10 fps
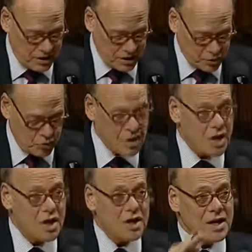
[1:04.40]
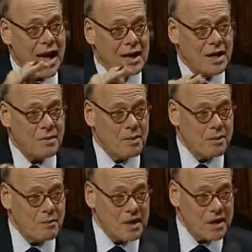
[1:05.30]
This one, not a
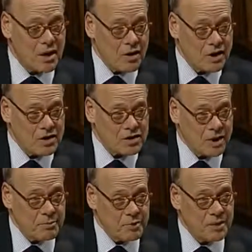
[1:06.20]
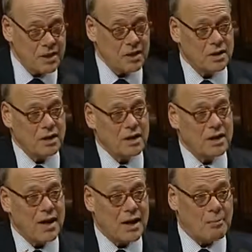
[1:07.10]
hearing in the subcommittee,
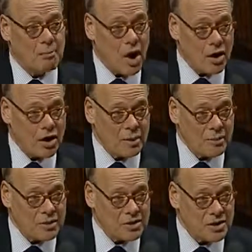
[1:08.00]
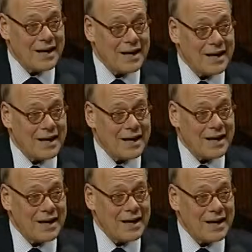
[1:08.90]
not a markup in the
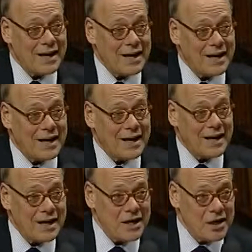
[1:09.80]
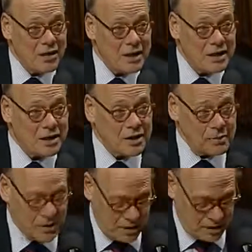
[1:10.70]
subcommittee, not a hearing in the
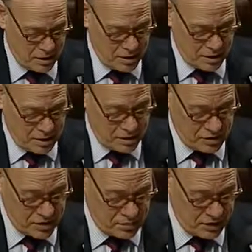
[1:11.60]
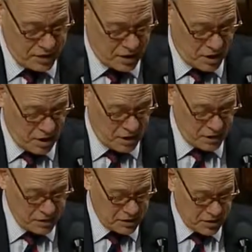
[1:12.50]
committee. Simply, all of
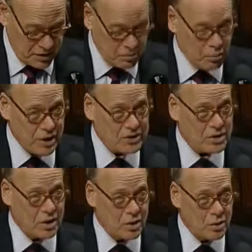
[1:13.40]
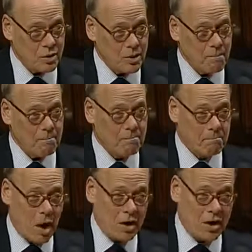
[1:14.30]
a sudden, presto,
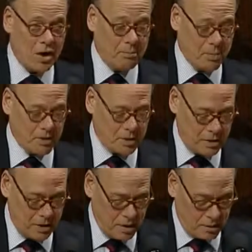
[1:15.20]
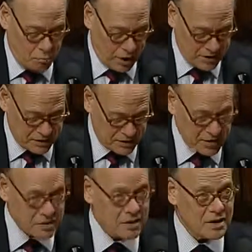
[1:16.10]
markup,
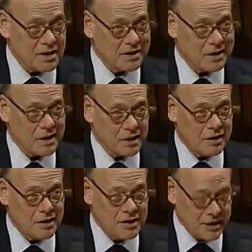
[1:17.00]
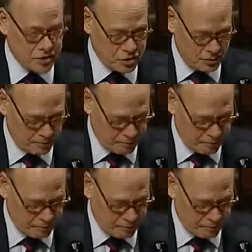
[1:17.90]
process, nixed.